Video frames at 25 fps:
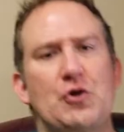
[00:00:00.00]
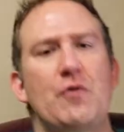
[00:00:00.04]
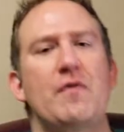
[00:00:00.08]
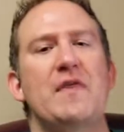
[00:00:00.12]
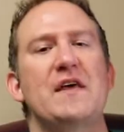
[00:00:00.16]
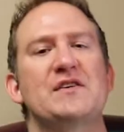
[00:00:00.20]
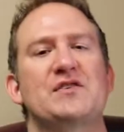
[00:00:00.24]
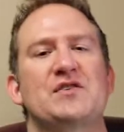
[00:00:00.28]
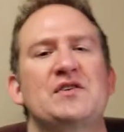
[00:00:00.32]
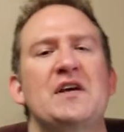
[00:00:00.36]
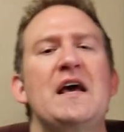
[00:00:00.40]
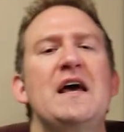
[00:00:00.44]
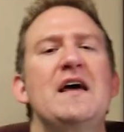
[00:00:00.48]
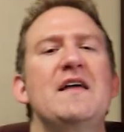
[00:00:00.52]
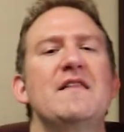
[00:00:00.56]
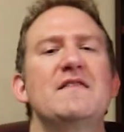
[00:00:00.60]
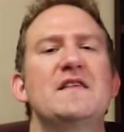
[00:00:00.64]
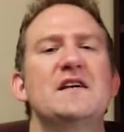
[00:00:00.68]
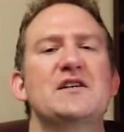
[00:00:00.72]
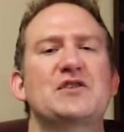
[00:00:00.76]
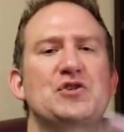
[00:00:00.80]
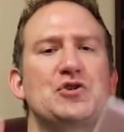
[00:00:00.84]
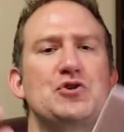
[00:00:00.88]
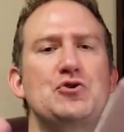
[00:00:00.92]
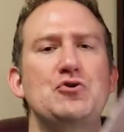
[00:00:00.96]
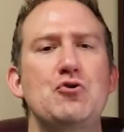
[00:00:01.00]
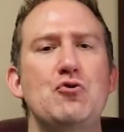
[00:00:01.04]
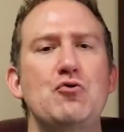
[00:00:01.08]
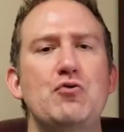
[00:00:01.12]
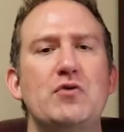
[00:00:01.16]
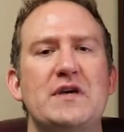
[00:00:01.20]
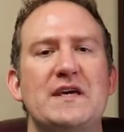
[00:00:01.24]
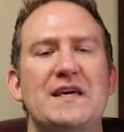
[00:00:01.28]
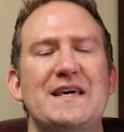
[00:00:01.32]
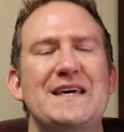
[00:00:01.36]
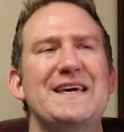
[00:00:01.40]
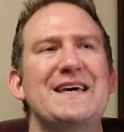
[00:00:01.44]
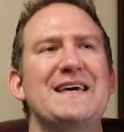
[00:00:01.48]
So this new
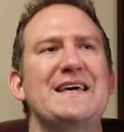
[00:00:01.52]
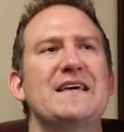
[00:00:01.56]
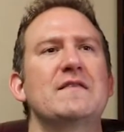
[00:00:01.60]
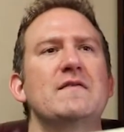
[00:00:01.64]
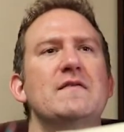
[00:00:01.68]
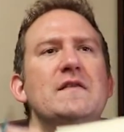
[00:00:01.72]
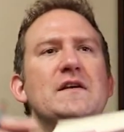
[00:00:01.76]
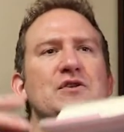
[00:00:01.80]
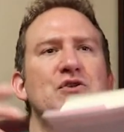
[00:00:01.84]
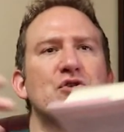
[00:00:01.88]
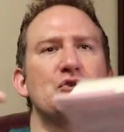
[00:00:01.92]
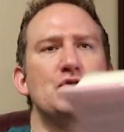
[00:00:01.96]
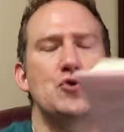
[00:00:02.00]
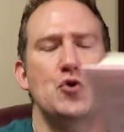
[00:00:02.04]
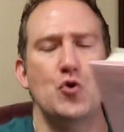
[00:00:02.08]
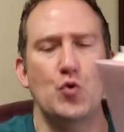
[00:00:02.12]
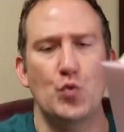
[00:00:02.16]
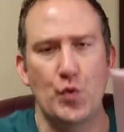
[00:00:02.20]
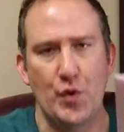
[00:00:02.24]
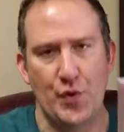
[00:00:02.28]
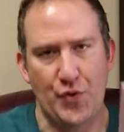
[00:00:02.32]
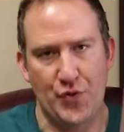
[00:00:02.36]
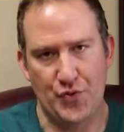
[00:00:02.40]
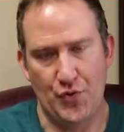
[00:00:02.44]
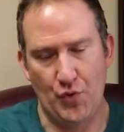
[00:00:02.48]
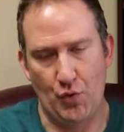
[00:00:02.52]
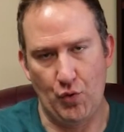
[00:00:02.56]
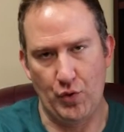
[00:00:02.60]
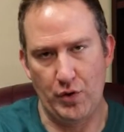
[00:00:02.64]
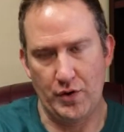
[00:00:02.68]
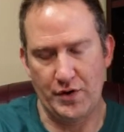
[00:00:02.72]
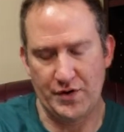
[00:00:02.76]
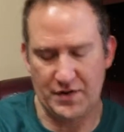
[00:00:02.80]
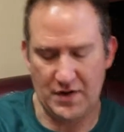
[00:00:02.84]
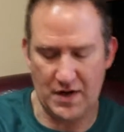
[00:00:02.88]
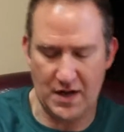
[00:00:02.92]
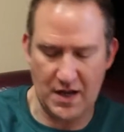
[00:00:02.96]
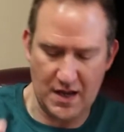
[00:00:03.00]
king, this new
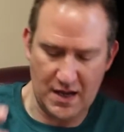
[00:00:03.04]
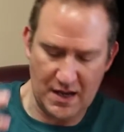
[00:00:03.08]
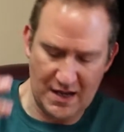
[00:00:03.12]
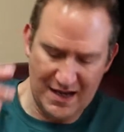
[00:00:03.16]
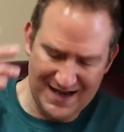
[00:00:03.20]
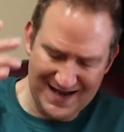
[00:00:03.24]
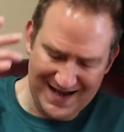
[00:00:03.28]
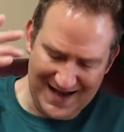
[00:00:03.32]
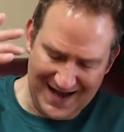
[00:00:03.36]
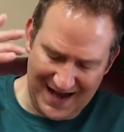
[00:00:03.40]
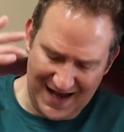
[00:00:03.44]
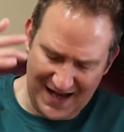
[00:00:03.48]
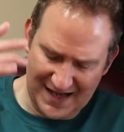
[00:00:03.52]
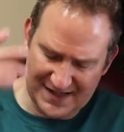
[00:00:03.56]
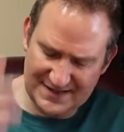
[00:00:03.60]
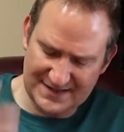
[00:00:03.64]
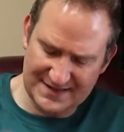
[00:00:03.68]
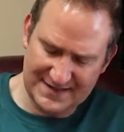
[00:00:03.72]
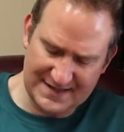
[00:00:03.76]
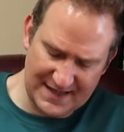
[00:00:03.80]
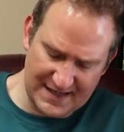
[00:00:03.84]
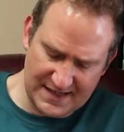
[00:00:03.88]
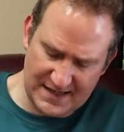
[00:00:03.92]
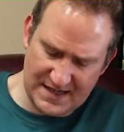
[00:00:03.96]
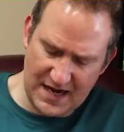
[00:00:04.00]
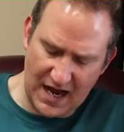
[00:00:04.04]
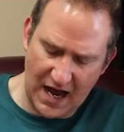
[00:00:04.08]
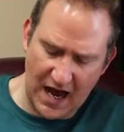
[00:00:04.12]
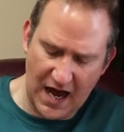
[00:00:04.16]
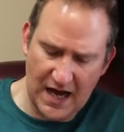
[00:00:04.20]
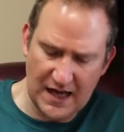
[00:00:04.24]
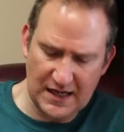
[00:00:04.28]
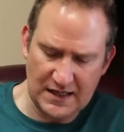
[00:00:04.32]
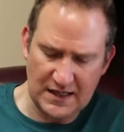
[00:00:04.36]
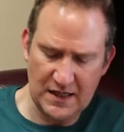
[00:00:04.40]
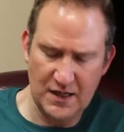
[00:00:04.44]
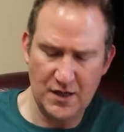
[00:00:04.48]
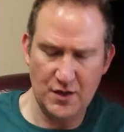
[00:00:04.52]
authority, did
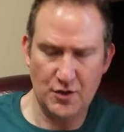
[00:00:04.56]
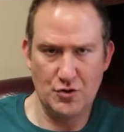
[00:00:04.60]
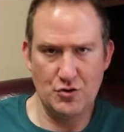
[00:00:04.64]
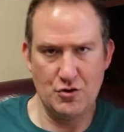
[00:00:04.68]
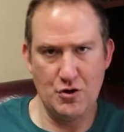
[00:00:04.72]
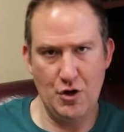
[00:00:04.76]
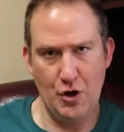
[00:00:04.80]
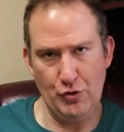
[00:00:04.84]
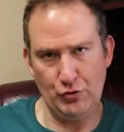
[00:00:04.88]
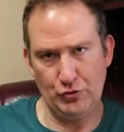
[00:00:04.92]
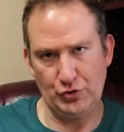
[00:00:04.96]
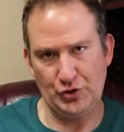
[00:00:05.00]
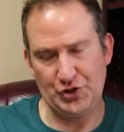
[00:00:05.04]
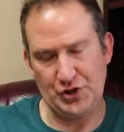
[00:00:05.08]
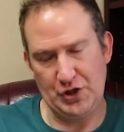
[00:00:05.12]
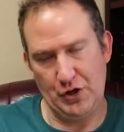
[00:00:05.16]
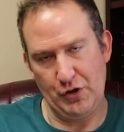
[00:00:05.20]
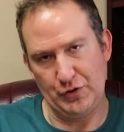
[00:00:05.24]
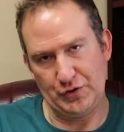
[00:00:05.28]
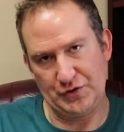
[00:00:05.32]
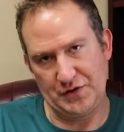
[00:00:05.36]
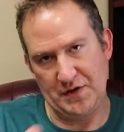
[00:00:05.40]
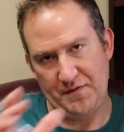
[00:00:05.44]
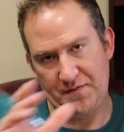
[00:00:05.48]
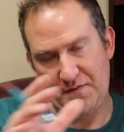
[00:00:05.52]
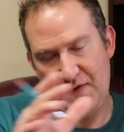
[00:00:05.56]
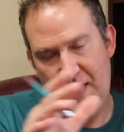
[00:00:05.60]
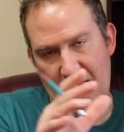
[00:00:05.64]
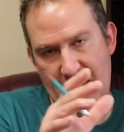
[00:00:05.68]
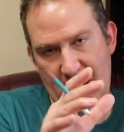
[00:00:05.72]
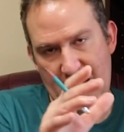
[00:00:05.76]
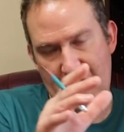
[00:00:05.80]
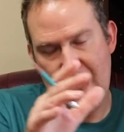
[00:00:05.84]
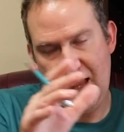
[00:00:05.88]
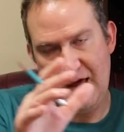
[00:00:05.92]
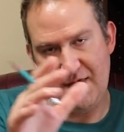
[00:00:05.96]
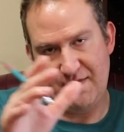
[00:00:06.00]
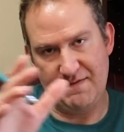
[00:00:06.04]
not know Joseph,
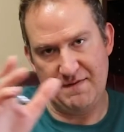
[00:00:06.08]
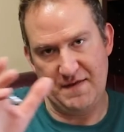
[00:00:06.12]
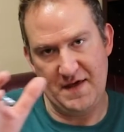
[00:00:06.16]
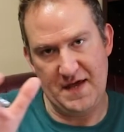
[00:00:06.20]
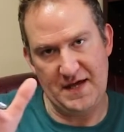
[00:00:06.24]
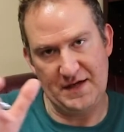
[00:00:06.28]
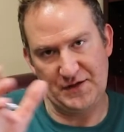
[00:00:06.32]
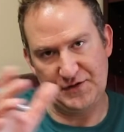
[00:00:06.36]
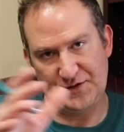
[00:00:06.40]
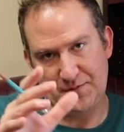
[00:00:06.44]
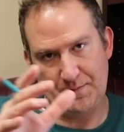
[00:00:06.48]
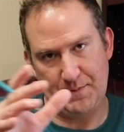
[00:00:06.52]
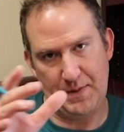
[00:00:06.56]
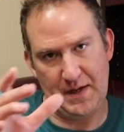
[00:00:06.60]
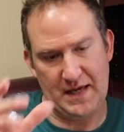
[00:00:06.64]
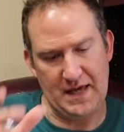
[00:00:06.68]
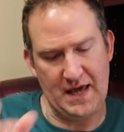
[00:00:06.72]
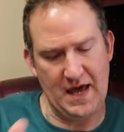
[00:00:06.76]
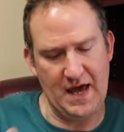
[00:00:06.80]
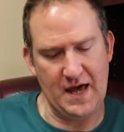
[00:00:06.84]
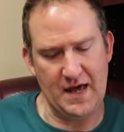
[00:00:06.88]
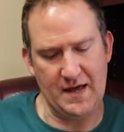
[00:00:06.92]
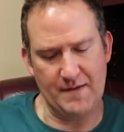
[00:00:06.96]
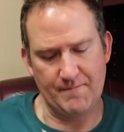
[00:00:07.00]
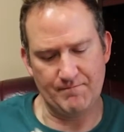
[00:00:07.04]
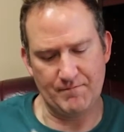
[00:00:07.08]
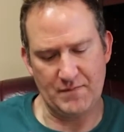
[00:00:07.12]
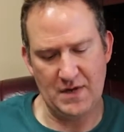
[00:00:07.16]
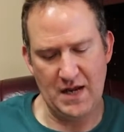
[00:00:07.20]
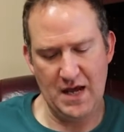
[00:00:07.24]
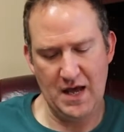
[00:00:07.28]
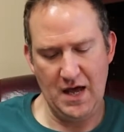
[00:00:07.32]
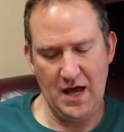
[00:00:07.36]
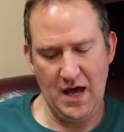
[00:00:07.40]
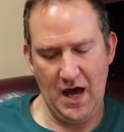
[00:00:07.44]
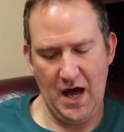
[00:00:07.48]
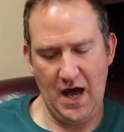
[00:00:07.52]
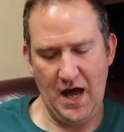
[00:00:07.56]
and things began
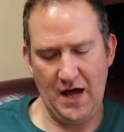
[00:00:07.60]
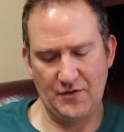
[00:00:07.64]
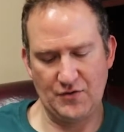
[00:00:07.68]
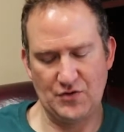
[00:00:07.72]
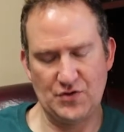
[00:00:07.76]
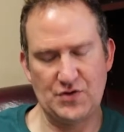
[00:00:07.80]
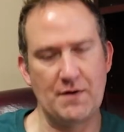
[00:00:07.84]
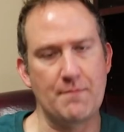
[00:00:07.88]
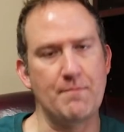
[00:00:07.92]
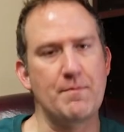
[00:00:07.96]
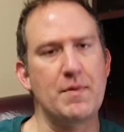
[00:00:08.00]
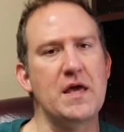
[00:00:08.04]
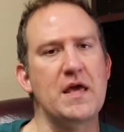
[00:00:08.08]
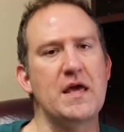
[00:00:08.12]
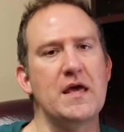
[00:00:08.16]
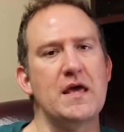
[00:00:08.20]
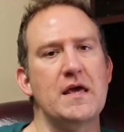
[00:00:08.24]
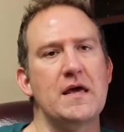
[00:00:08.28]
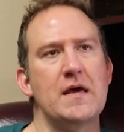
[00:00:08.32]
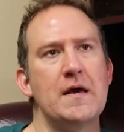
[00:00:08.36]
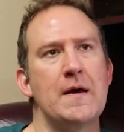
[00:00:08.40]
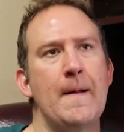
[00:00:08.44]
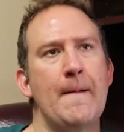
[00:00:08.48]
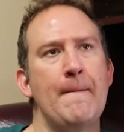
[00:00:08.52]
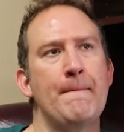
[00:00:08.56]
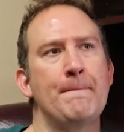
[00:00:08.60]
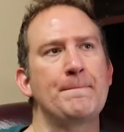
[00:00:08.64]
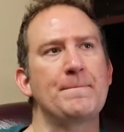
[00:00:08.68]
to be